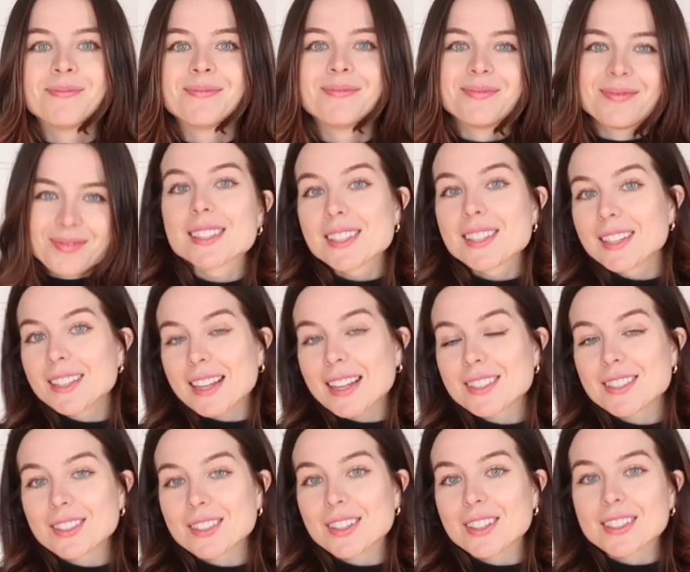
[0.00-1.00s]
that's the
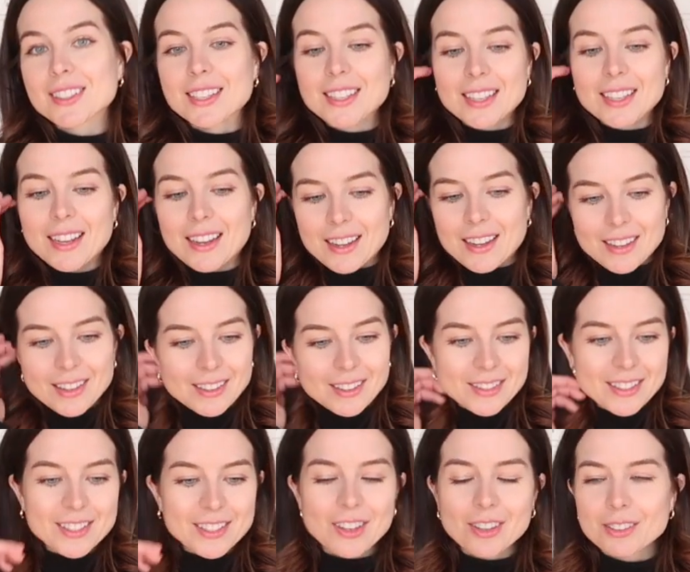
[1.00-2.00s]
last look. Uh,
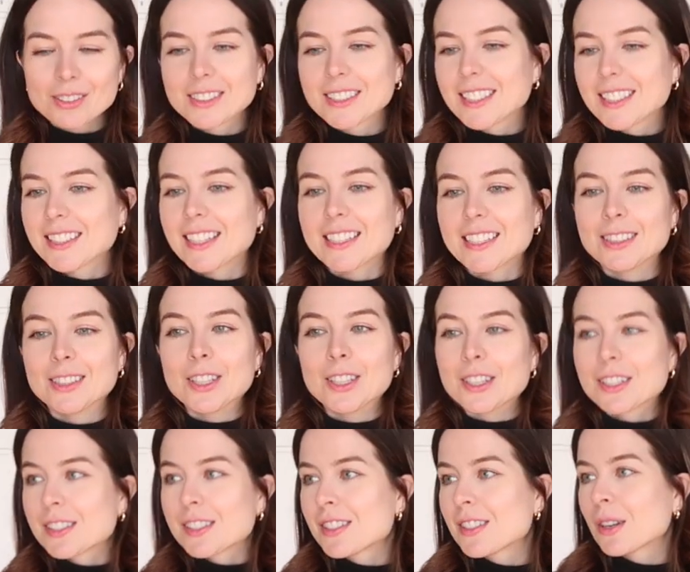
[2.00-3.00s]
these aren't really like
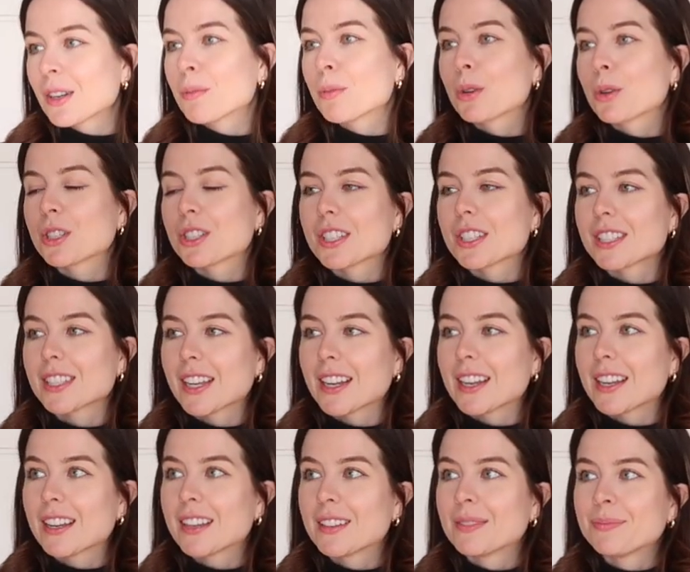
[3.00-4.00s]
looks. They're more just
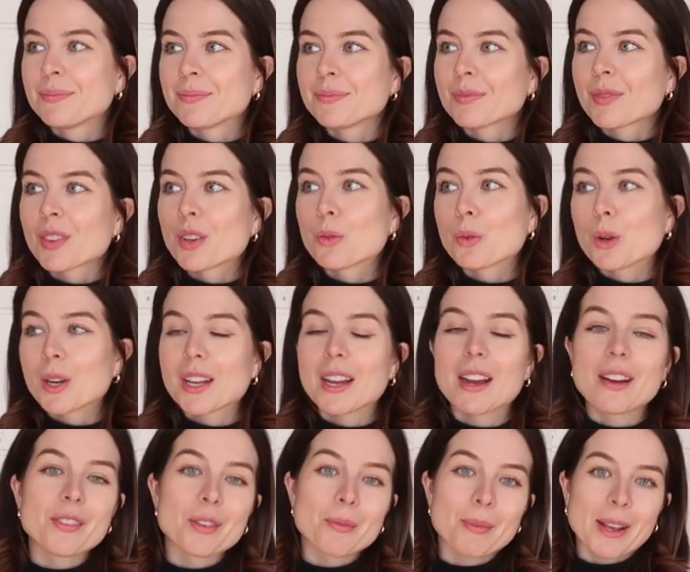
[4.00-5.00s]
like what I
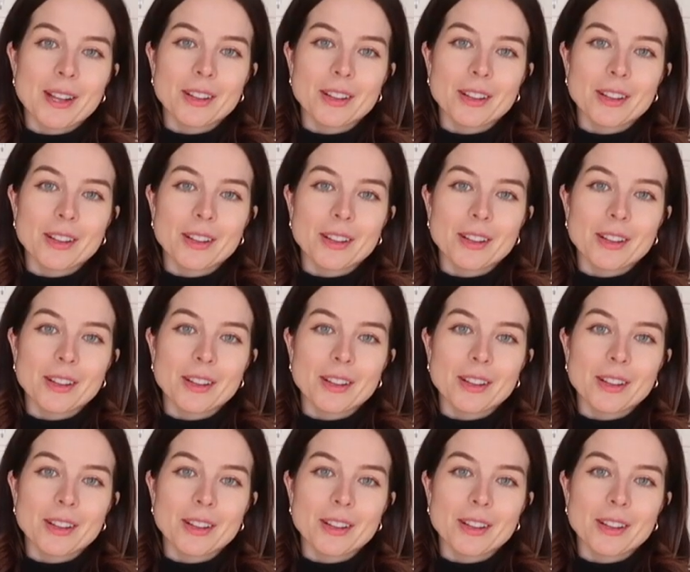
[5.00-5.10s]
have in my